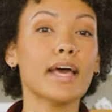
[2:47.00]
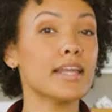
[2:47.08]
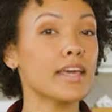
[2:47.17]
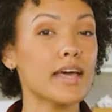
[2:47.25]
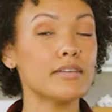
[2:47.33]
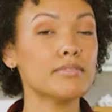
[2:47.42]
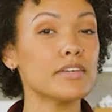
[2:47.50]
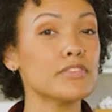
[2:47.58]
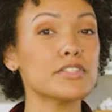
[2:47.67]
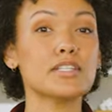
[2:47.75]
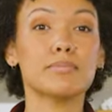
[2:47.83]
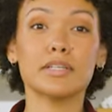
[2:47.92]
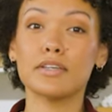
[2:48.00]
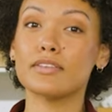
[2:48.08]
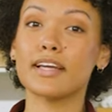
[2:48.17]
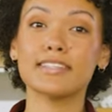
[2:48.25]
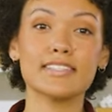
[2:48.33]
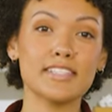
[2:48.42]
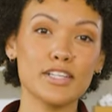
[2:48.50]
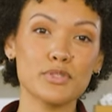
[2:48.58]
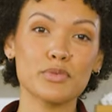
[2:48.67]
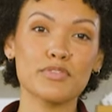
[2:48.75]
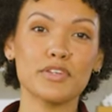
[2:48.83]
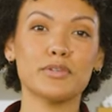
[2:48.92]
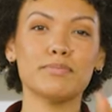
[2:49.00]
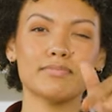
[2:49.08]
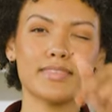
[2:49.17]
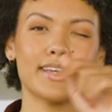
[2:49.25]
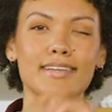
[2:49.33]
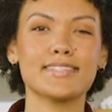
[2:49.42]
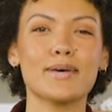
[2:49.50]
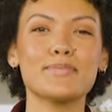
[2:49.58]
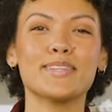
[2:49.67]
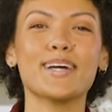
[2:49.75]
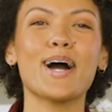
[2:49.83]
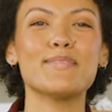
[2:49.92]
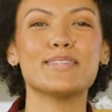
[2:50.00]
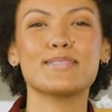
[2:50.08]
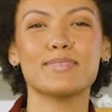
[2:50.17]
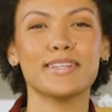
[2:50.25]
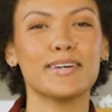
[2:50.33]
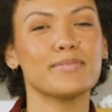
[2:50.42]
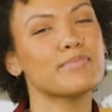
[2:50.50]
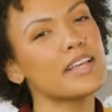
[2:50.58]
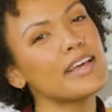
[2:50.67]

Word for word: And again, if there's something you'd like to see us review, hit us up in the comments below.